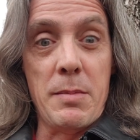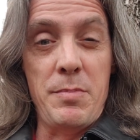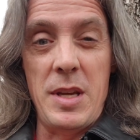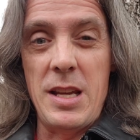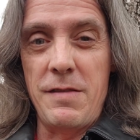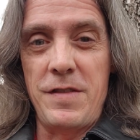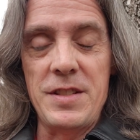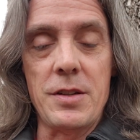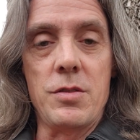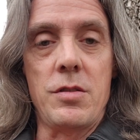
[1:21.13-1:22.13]
being
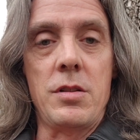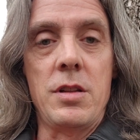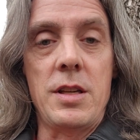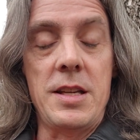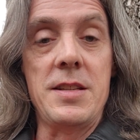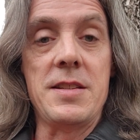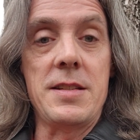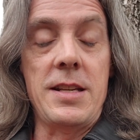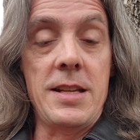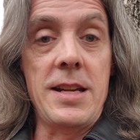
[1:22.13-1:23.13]
physical is
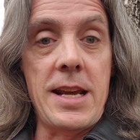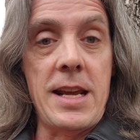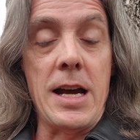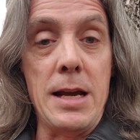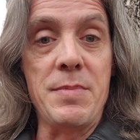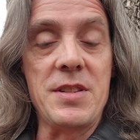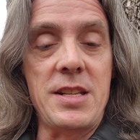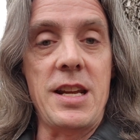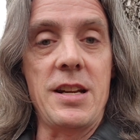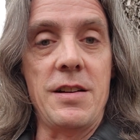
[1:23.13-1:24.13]
in a
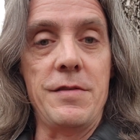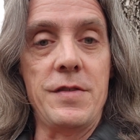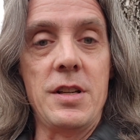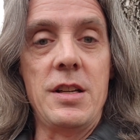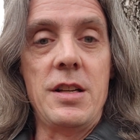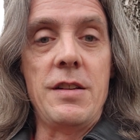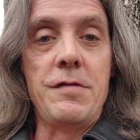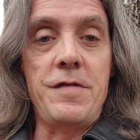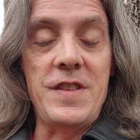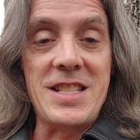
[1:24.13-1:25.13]
hyperstate of
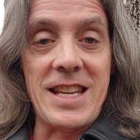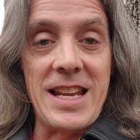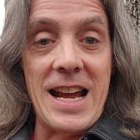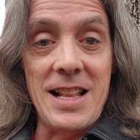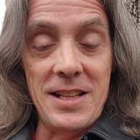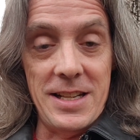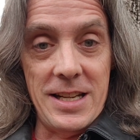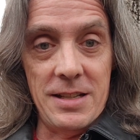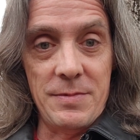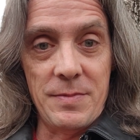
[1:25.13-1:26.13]

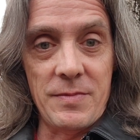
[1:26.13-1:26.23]
physicality.